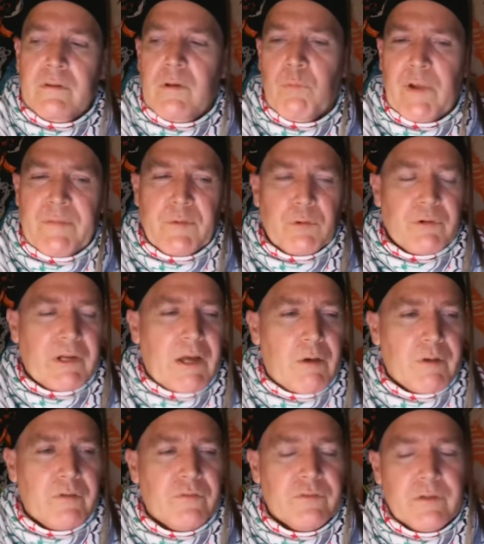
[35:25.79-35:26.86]
wave it
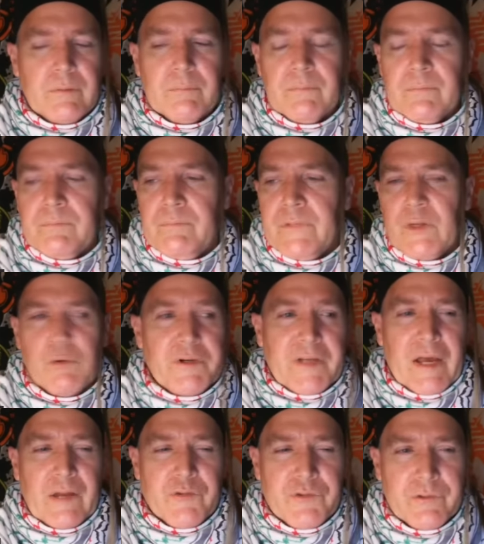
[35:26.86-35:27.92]
around as some, you know,
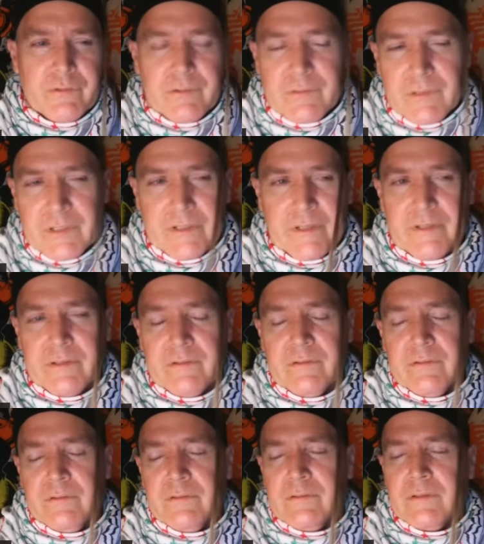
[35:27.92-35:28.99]
gotcha.
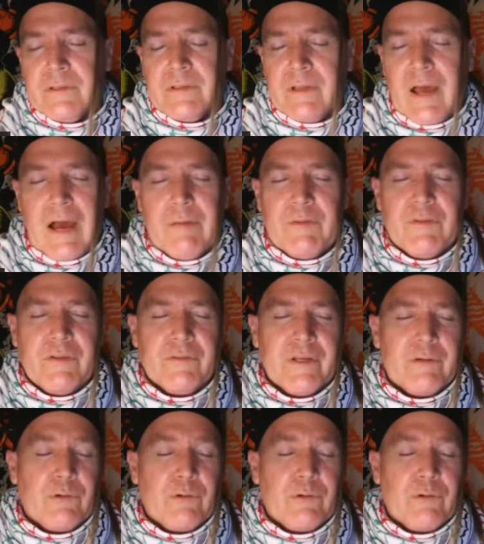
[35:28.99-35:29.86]
Obviously it's like